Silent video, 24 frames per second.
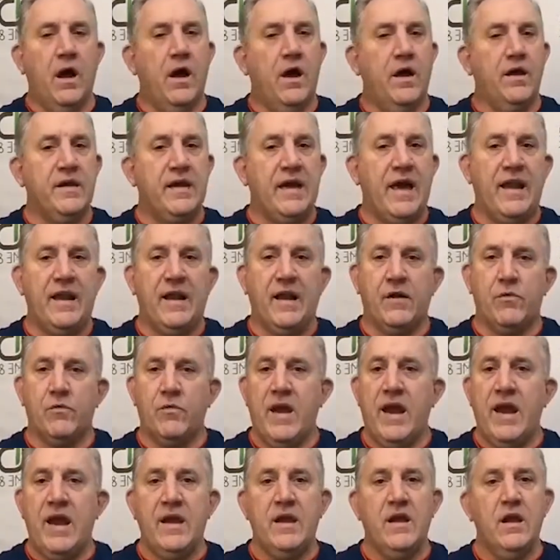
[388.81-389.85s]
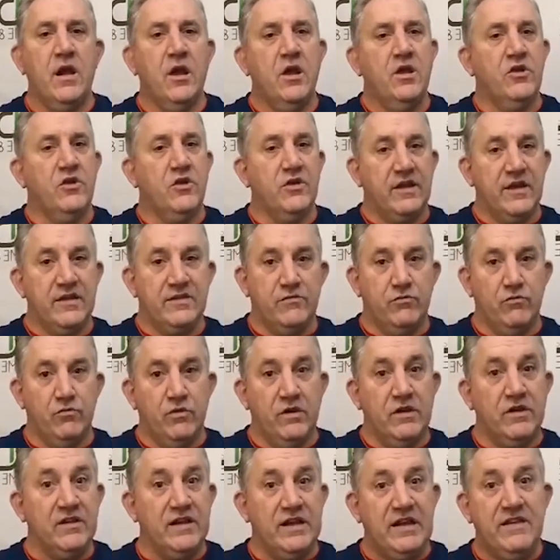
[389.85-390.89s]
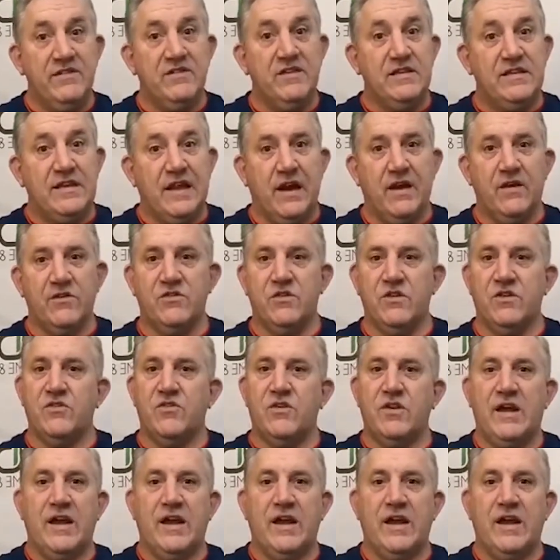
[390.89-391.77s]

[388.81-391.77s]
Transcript: Uh, you got a lot of rain, you'll get real easy tears in it.